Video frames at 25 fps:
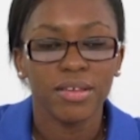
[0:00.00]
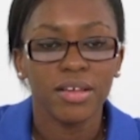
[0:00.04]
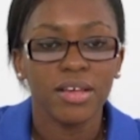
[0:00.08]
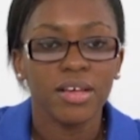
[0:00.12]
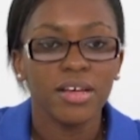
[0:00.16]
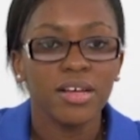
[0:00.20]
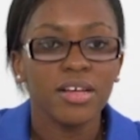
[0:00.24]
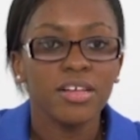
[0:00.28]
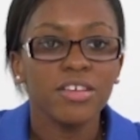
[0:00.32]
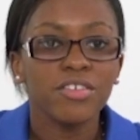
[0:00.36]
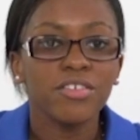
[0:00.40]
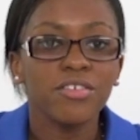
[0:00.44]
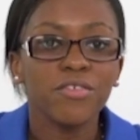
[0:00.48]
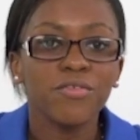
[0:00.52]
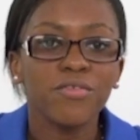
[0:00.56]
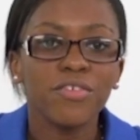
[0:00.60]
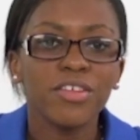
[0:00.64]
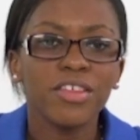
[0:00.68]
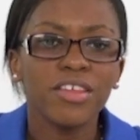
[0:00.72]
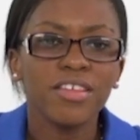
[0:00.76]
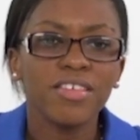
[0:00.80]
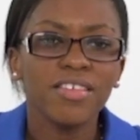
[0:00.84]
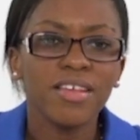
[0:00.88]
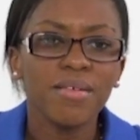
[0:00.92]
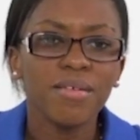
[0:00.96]
So for
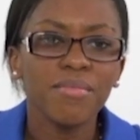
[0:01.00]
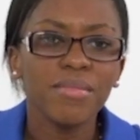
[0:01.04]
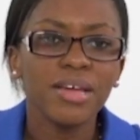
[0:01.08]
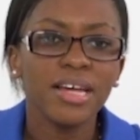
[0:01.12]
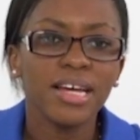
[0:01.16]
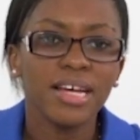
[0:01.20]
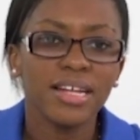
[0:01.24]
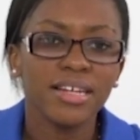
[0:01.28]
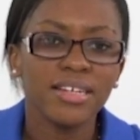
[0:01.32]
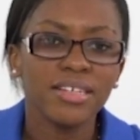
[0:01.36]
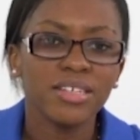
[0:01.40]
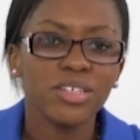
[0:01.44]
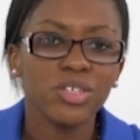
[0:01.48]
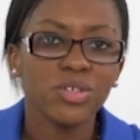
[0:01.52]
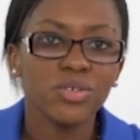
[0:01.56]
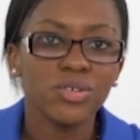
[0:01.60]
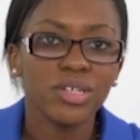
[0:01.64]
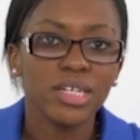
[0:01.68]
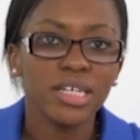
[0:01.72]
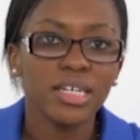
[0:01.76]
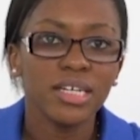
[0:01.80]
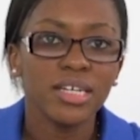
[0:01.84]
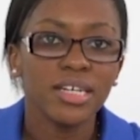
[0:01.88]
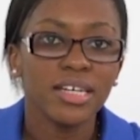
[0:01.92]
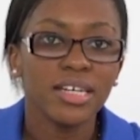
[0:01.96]
the
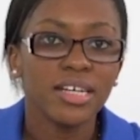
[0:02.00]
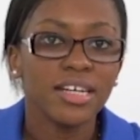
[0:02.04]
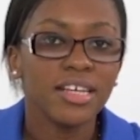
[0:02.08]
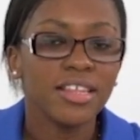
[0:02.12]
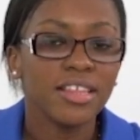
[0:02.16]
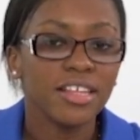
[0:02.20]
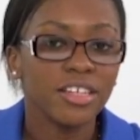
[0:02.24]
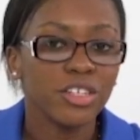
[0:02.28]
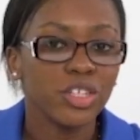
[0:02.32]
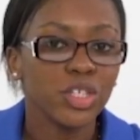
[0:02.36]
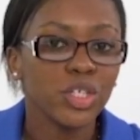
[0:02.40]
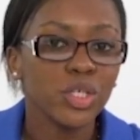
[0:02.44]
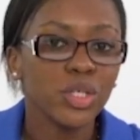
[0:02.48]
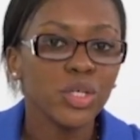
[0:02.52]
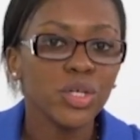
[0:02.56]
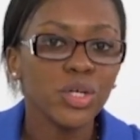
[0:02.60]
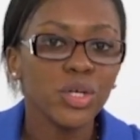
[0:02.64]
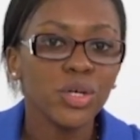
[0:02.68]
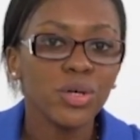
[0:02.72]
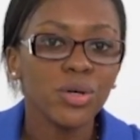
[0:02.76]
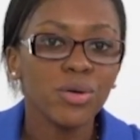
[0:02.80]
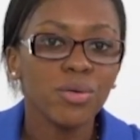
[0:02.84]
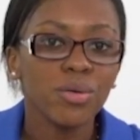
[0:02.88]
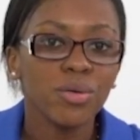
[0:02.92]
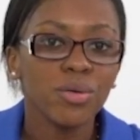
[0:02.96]
semi-industry, the
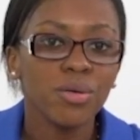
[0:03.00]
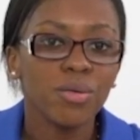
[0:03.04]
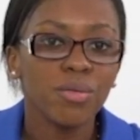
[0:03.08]
two